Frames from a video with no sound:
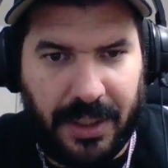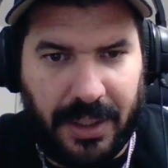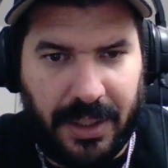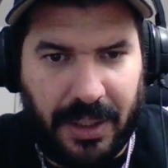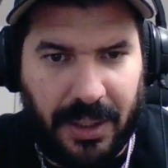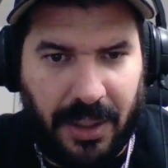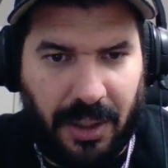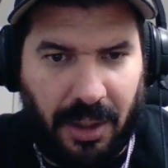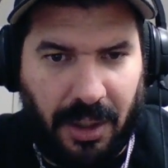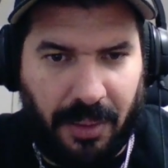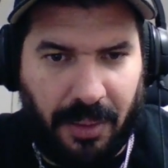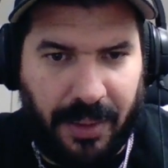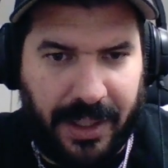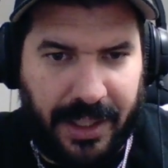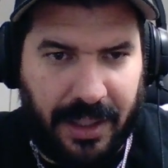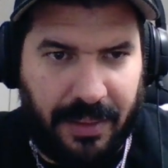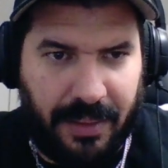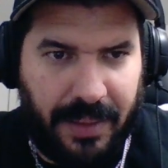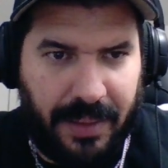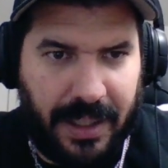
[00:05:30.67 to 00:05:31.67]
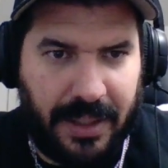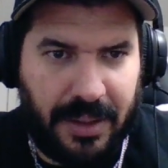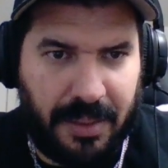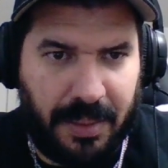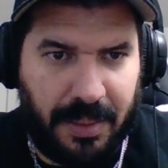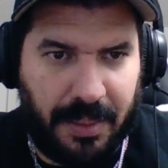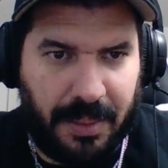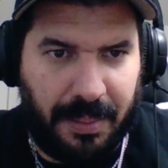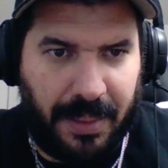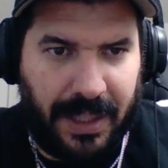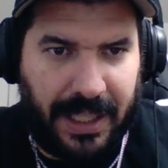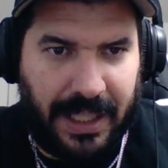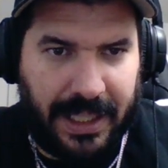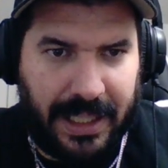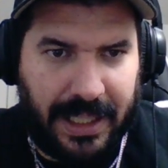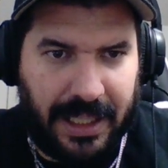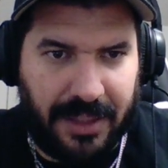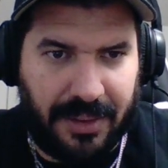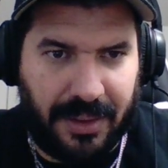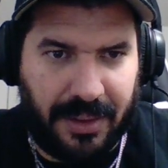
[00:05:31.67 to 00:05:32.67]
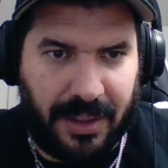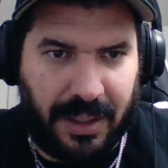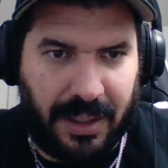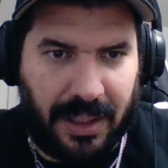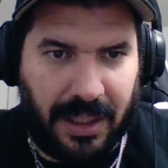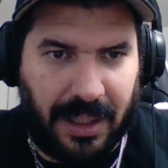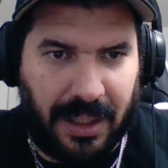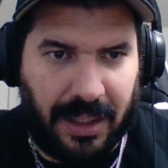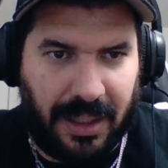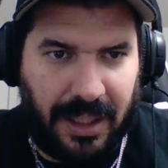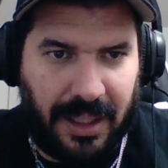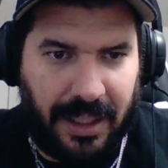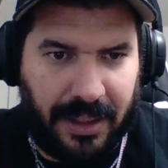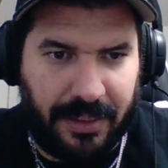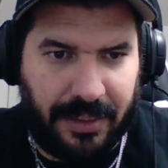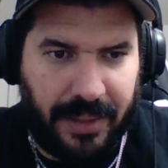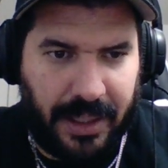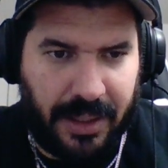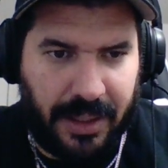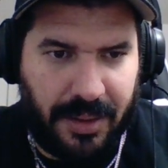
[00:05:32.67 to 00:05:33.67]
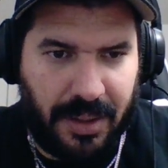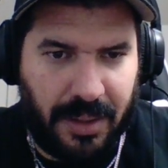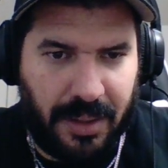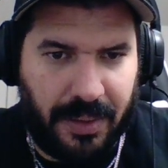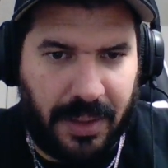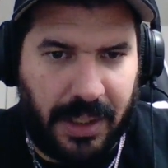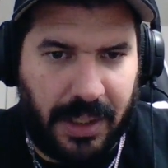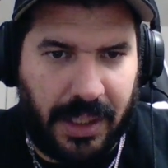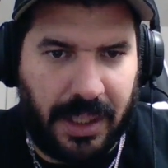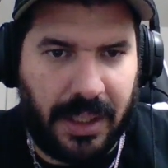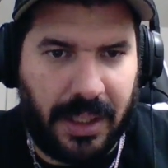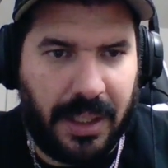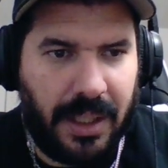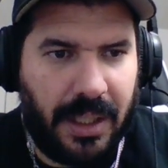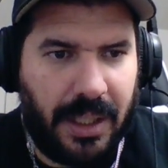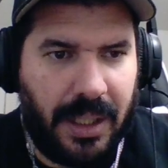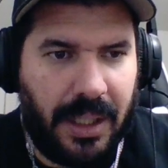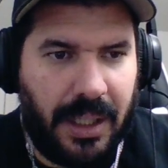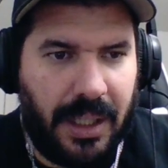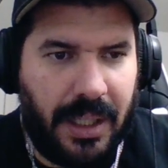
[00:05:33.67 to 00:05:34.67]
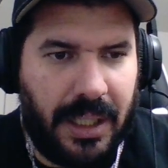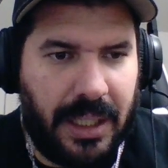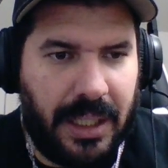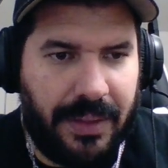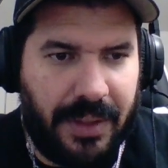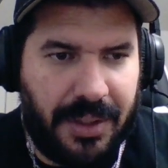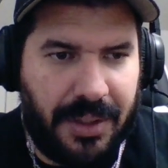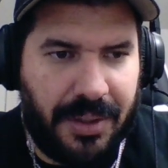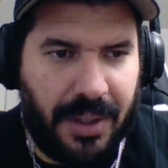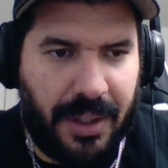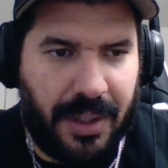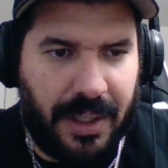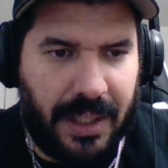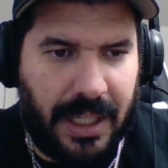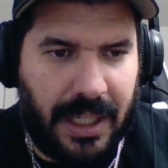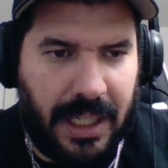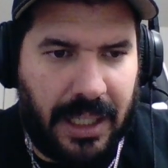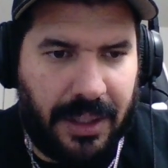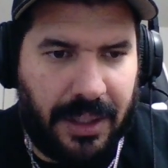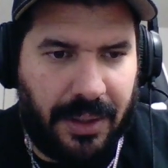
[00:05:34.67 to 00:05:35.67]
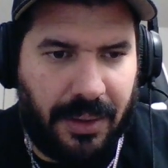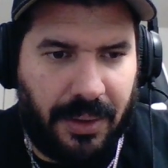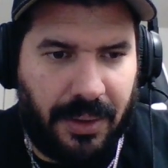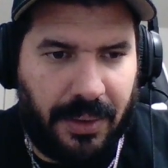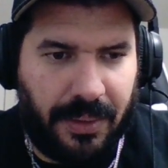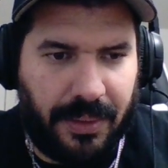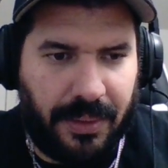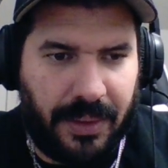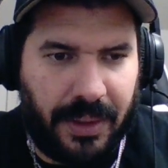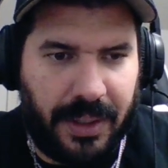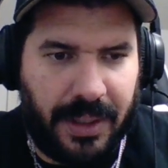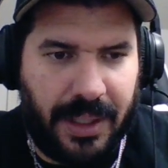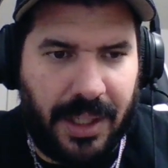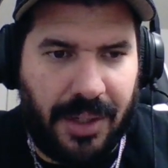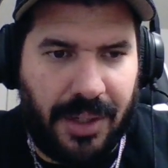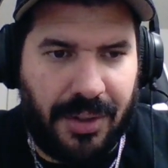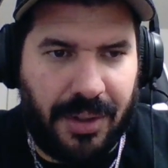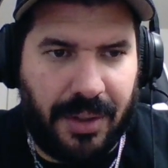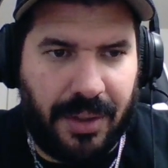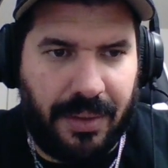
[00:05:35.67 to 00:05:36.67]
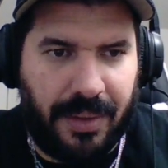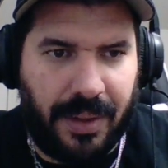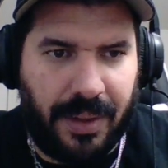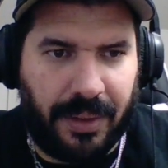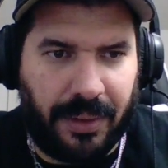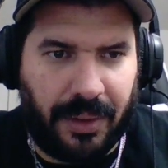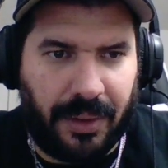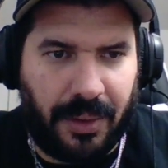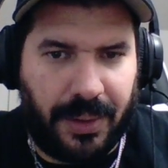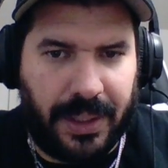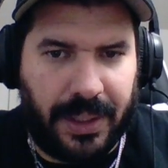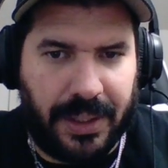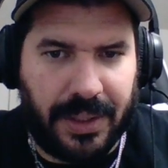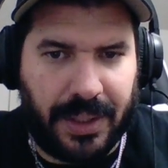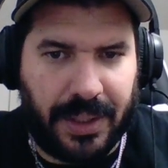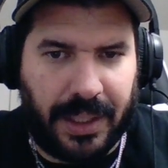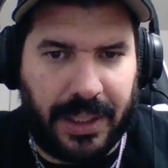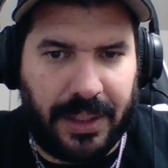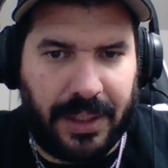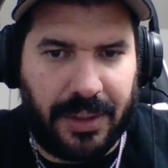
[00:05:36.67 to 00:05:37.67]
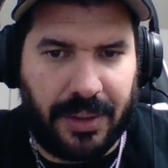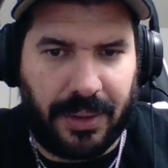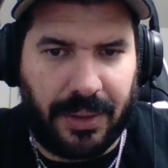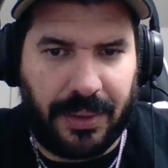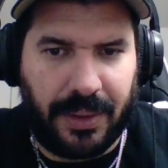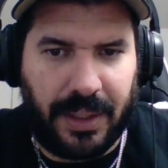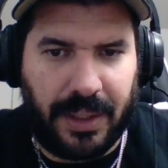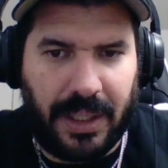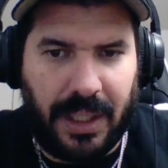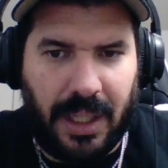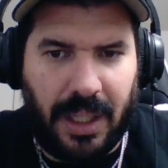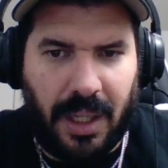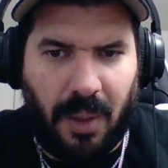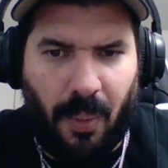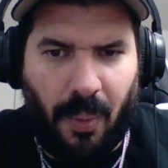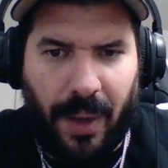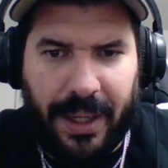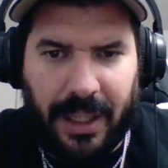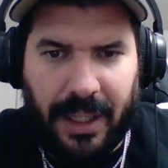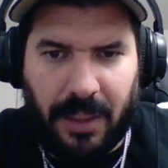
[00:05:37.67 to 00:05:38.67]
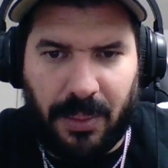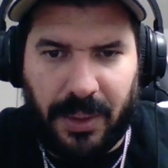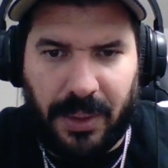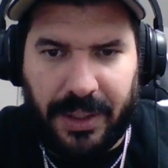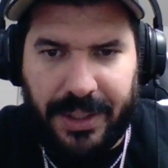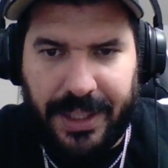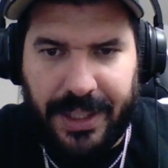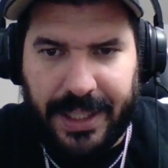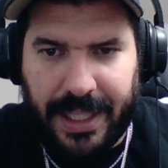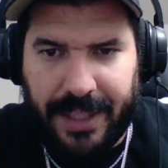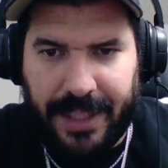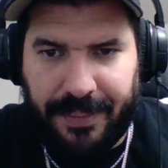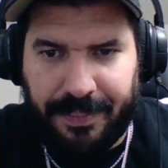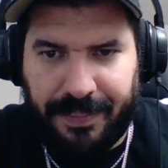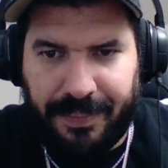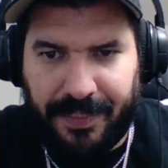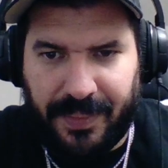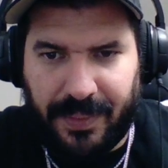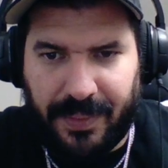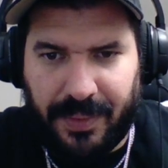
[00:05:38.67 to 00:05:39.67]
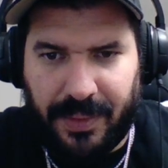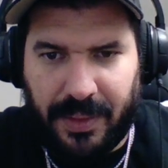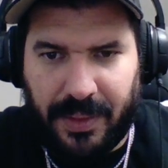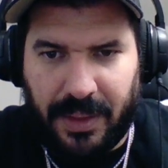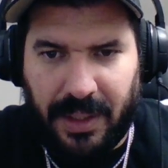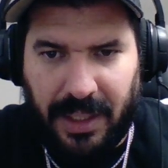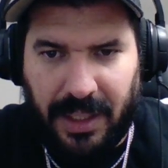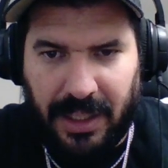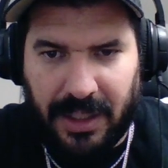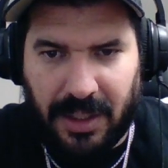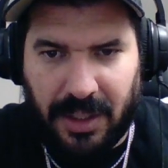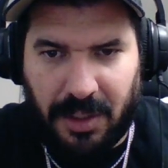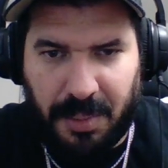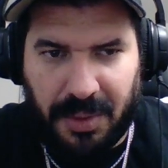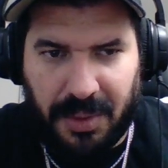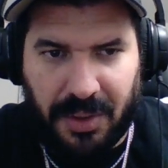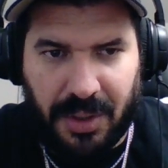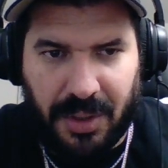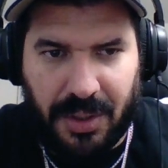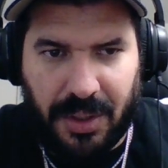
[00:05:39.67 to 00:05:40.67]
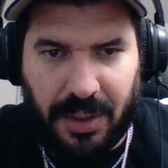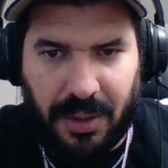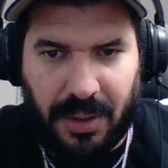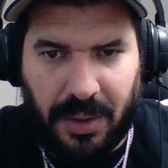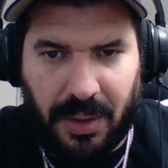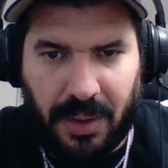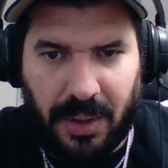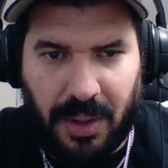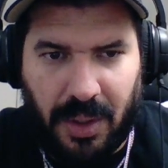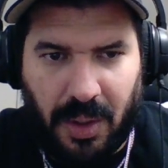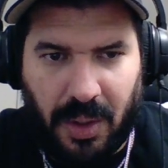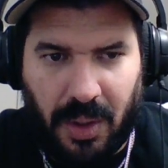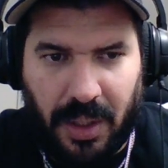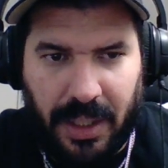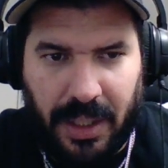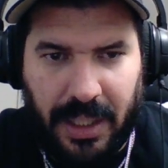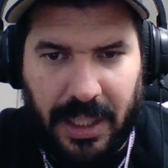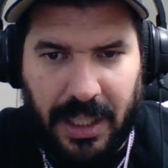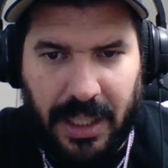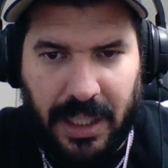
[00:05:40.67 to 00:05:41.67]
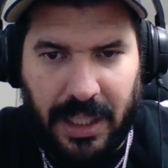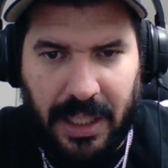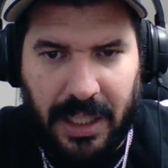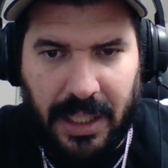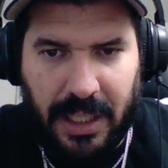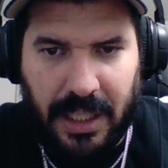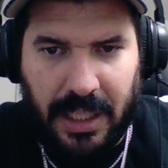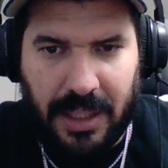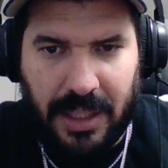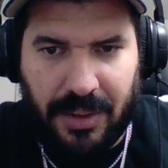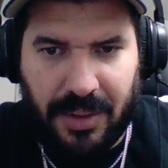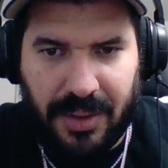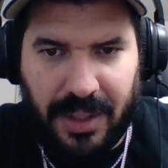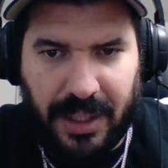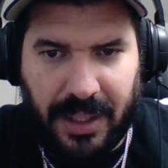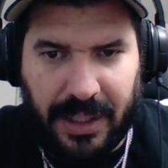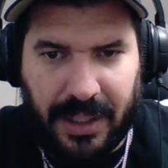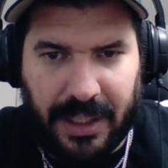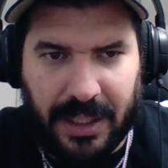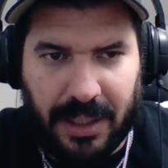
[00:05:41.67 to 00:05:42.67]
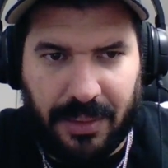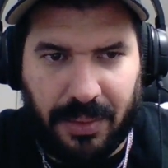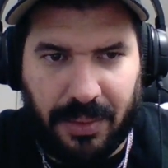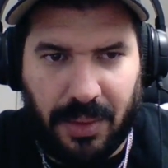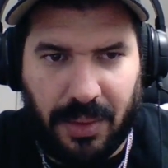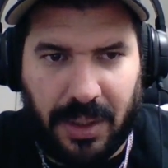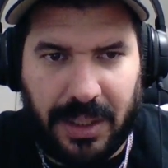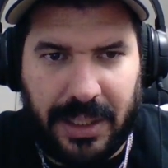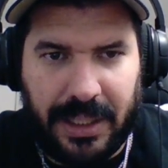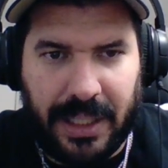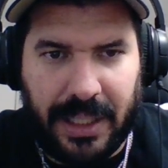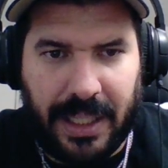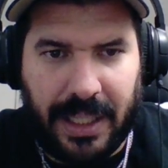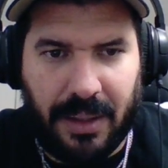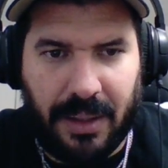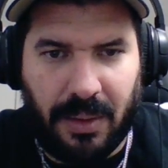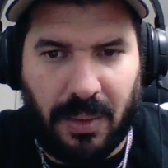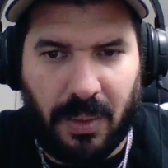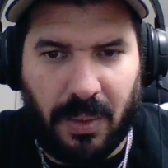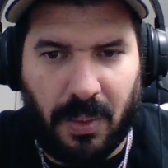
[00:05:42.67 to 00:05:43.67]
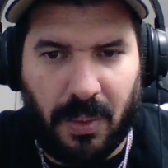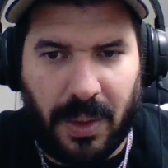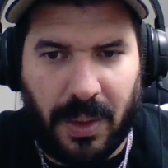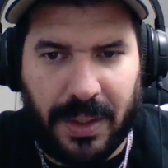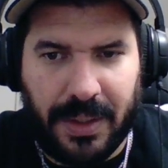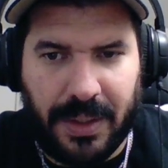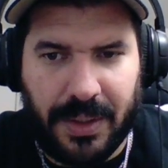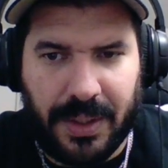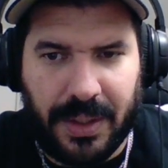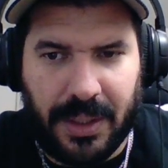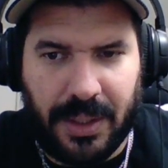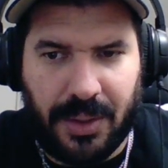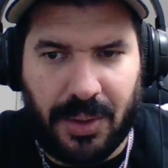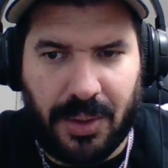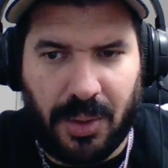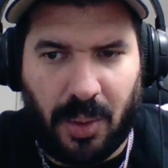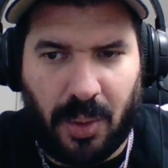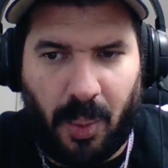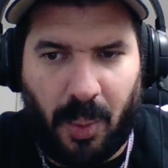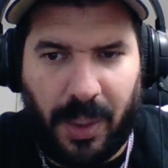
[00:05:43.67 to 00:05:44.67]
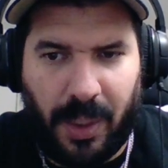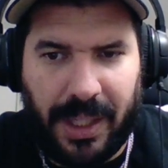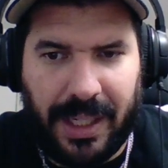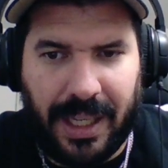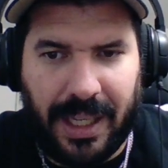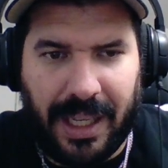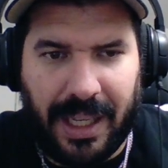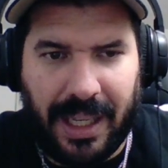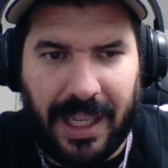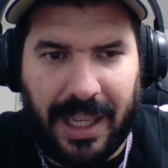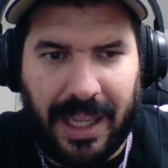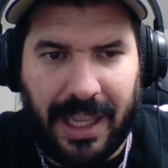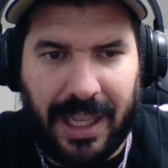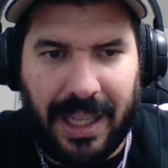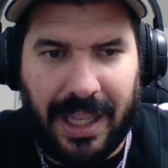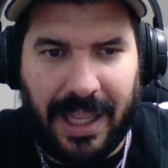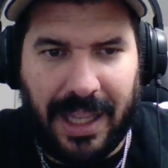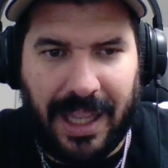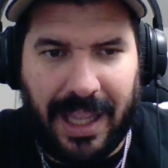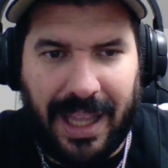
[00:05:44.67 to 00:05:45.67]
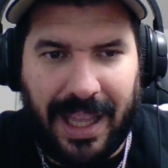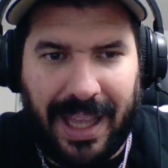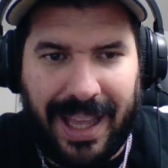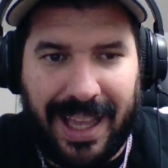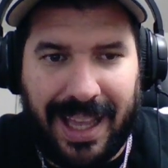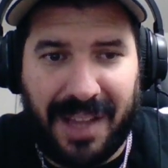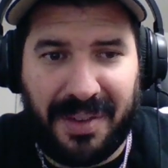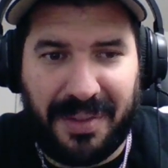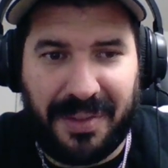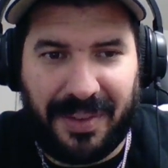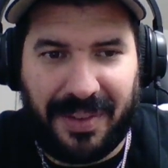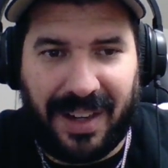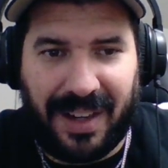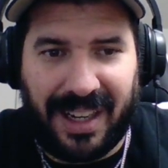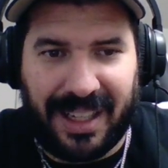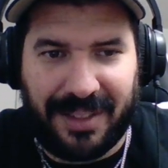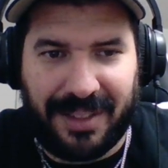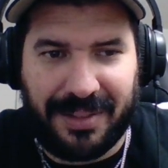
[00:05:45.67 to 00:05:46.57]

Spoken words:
already advanced, but black has a lot of activity in return, and they got their own initiative here on the queen side. So why not rook d8 in this position? Interestingly enough, rook d8 runs into queen f5.